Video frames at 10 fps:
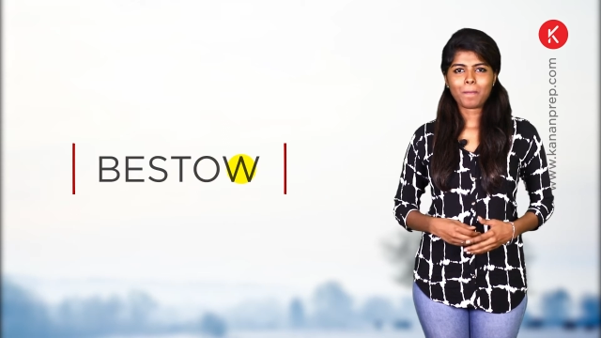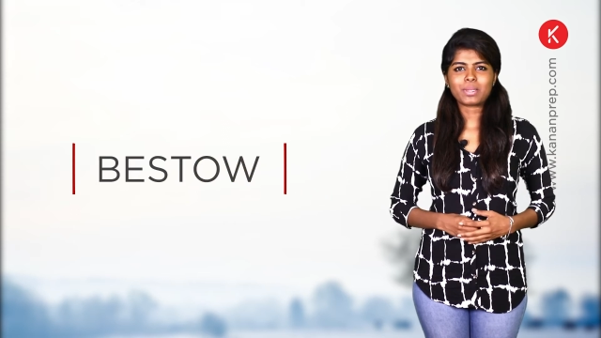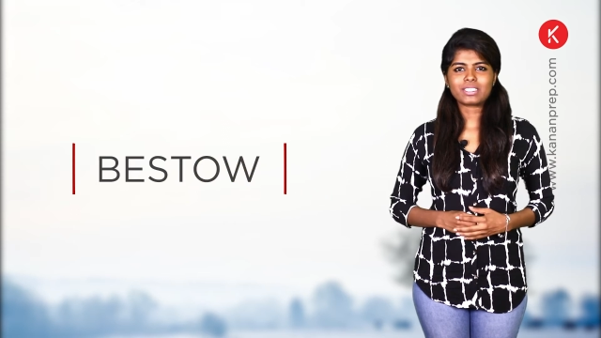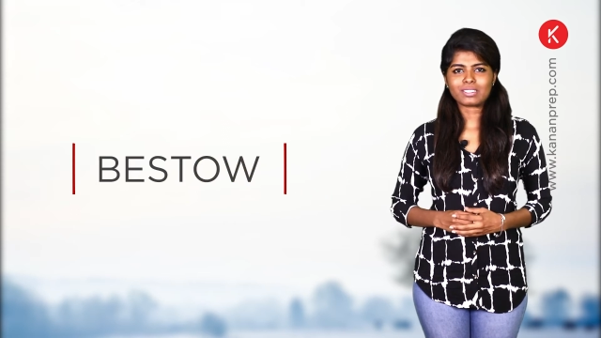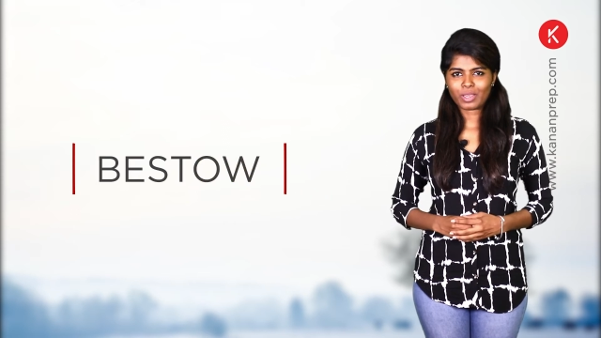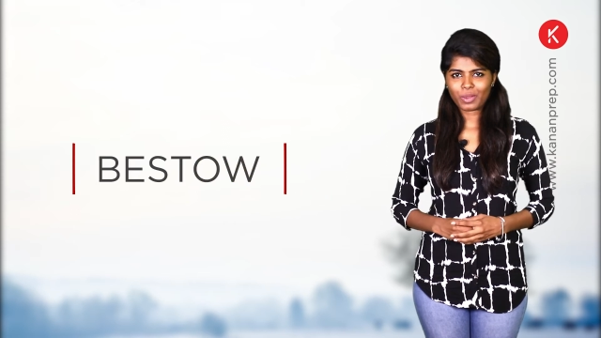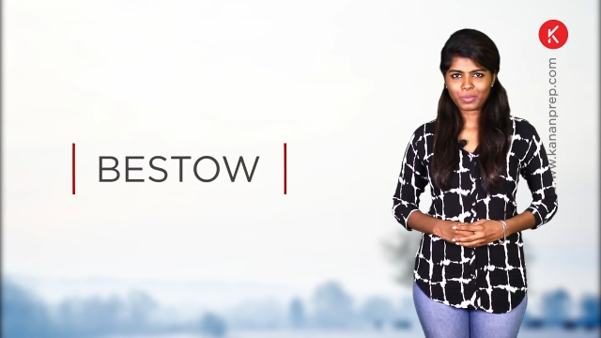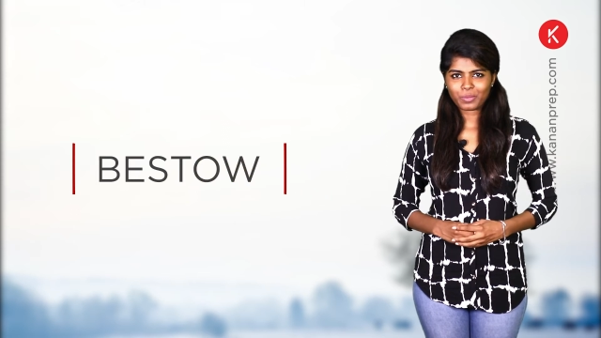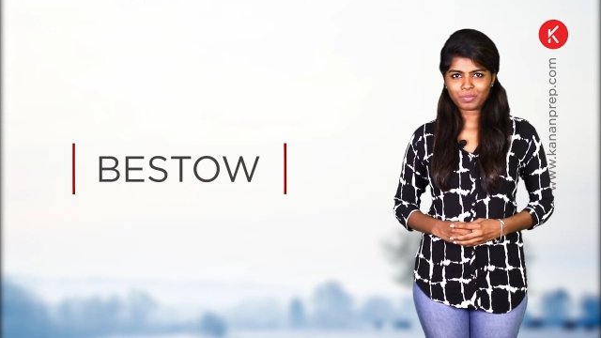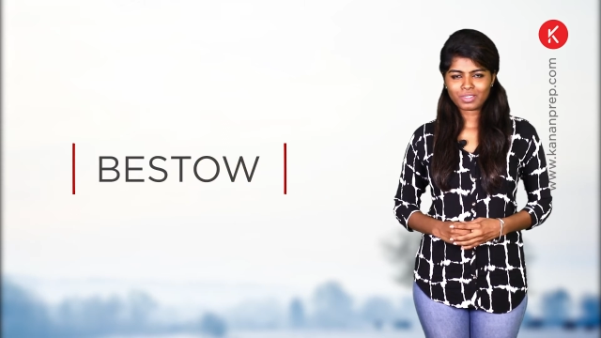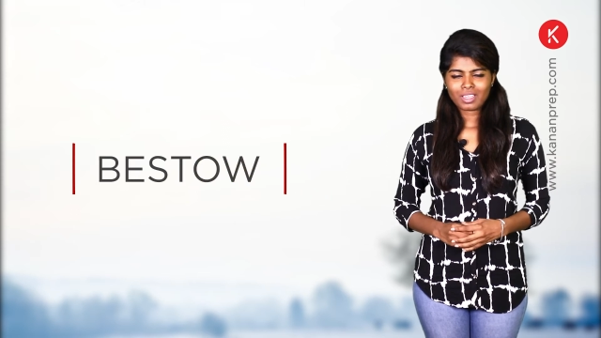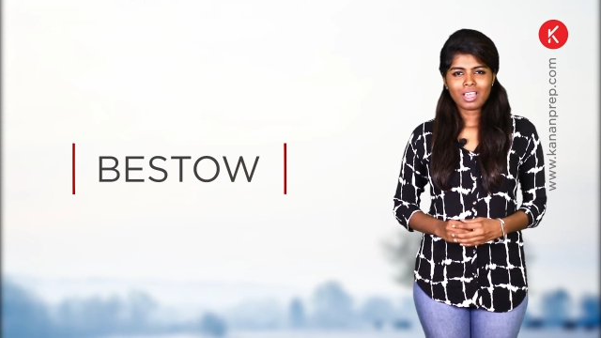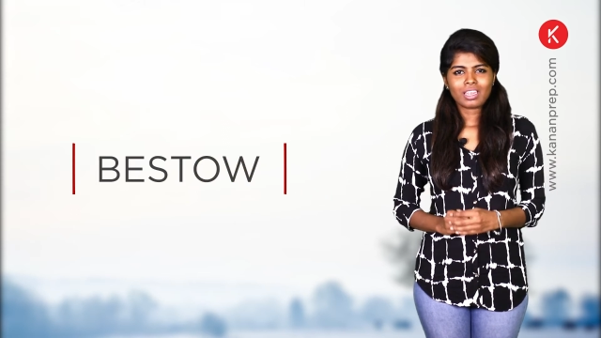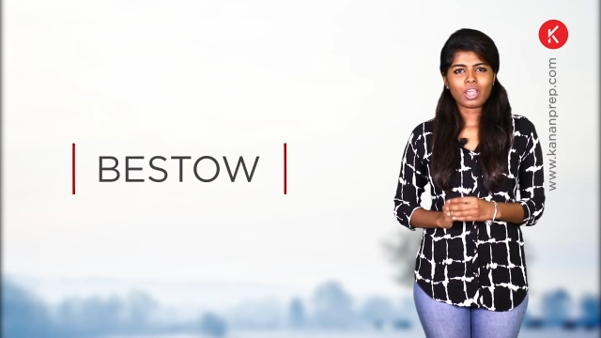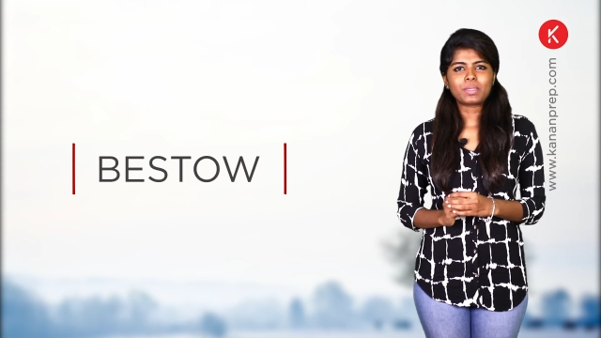Bestow.
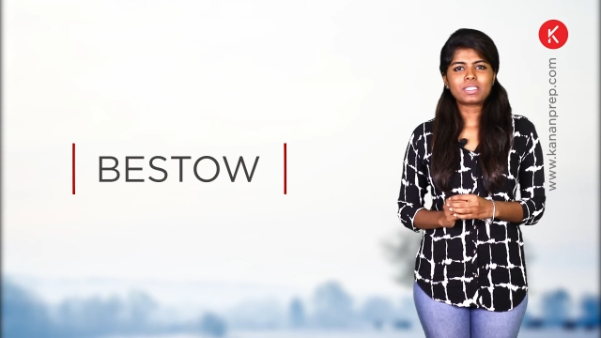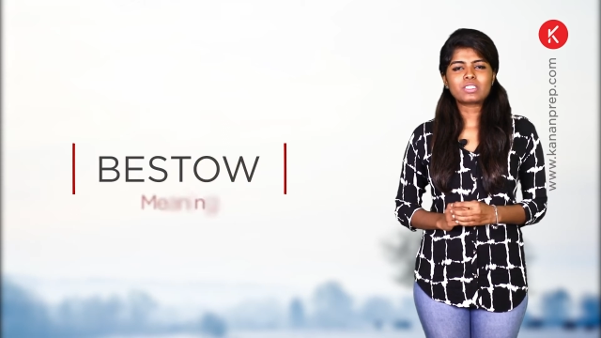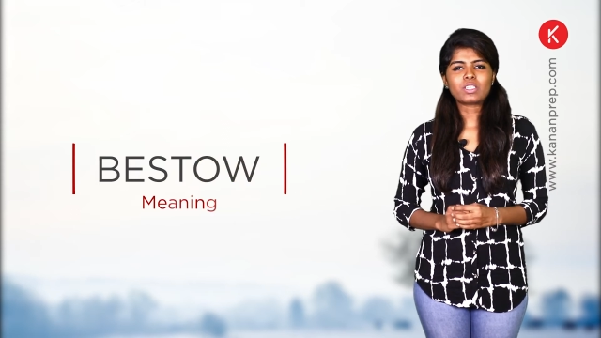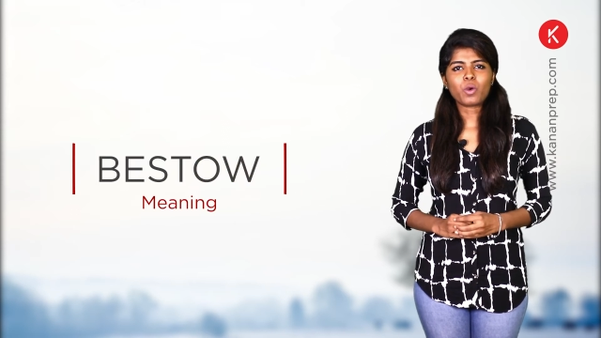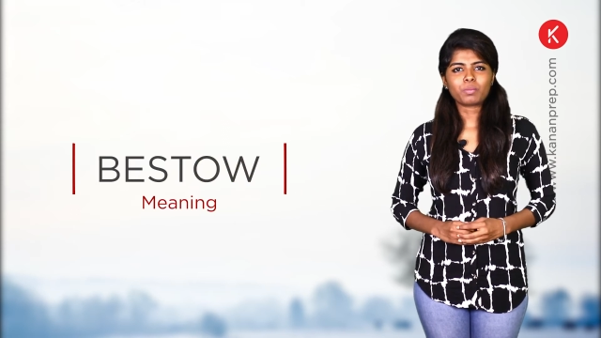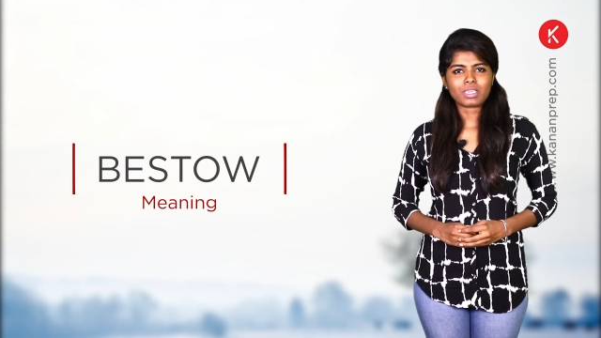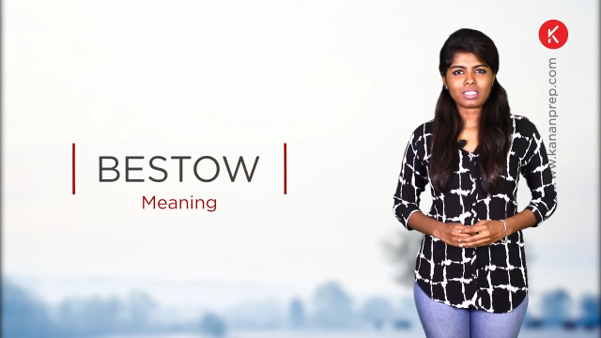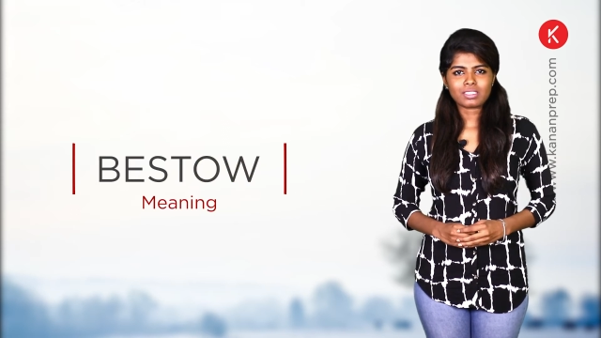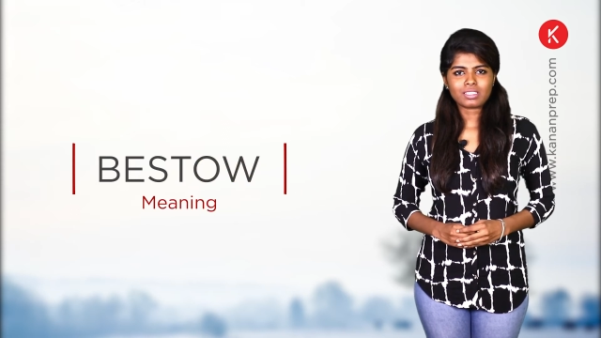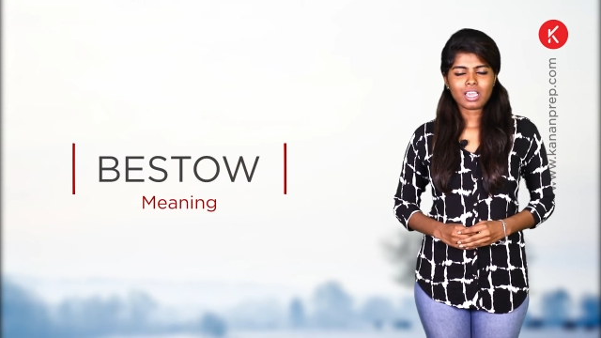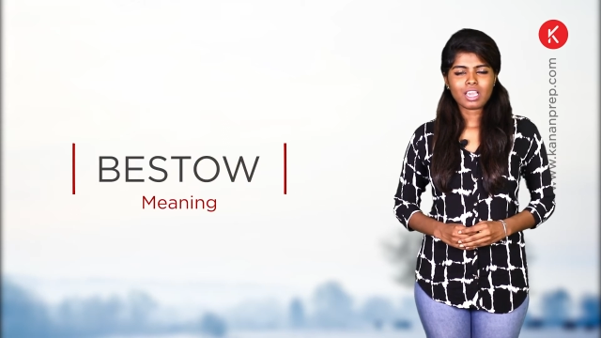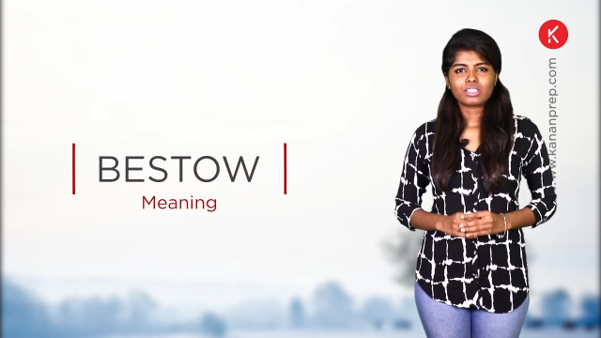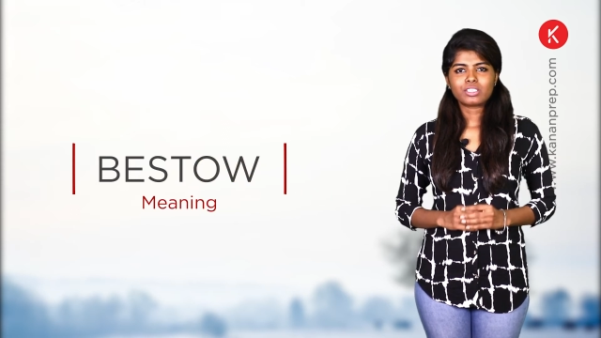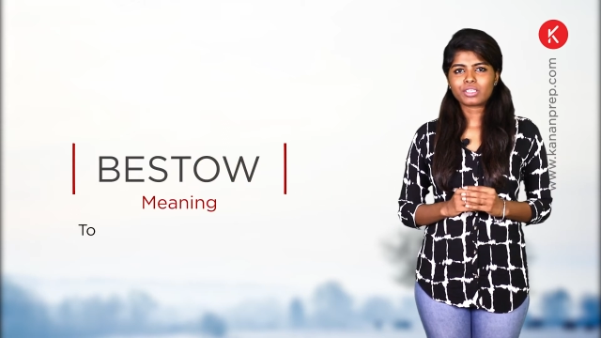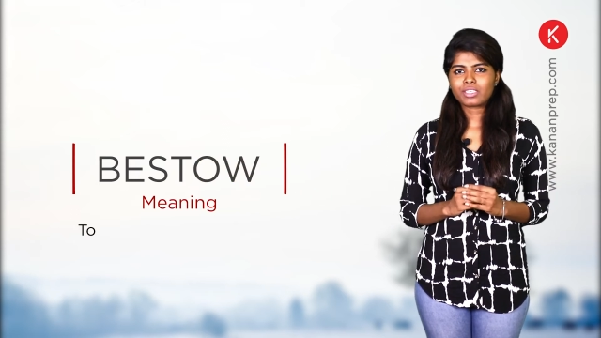Now, bestow means
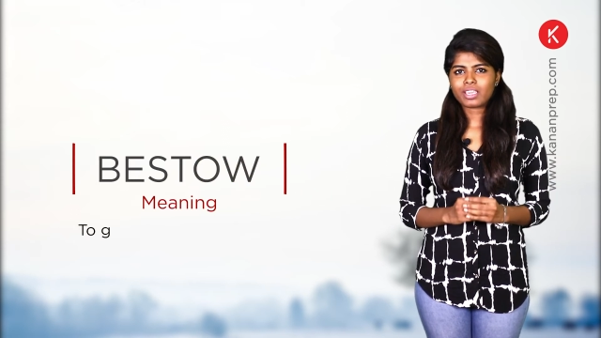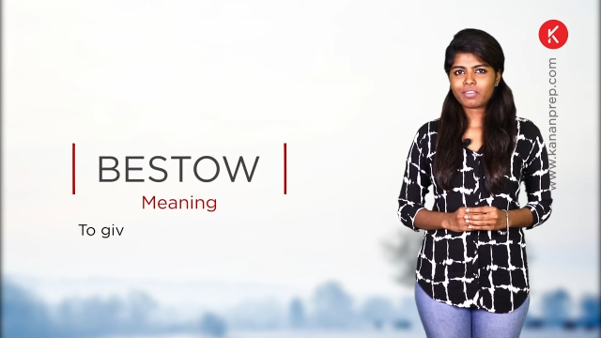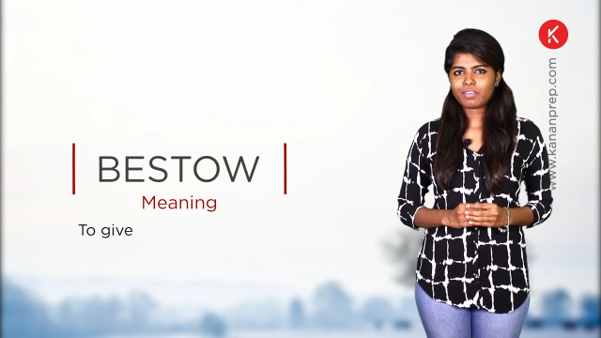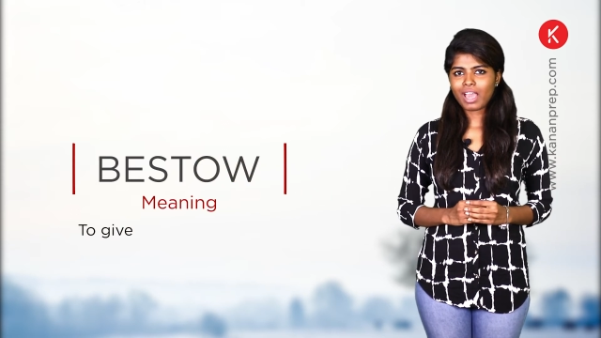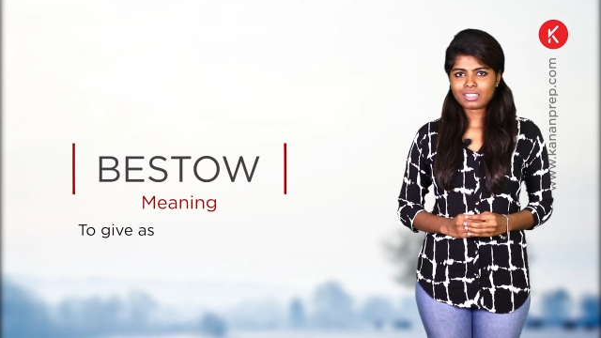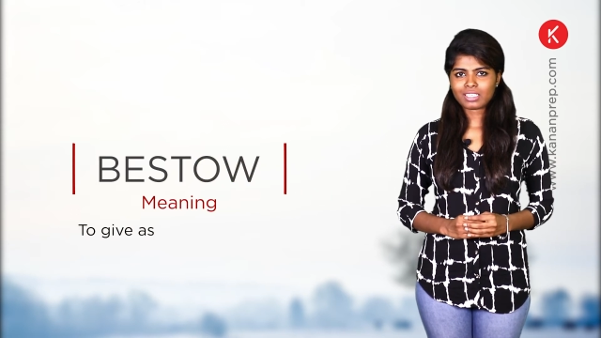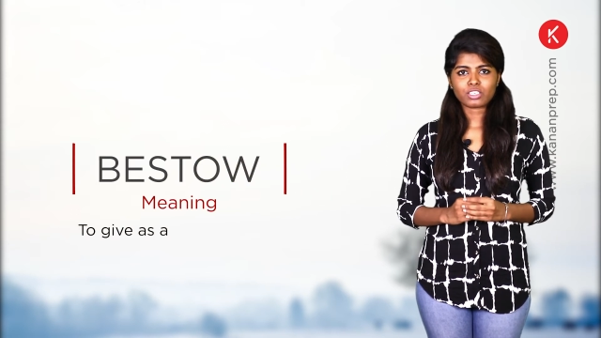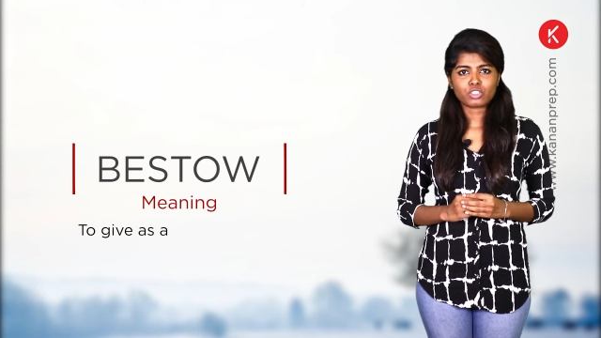to give as a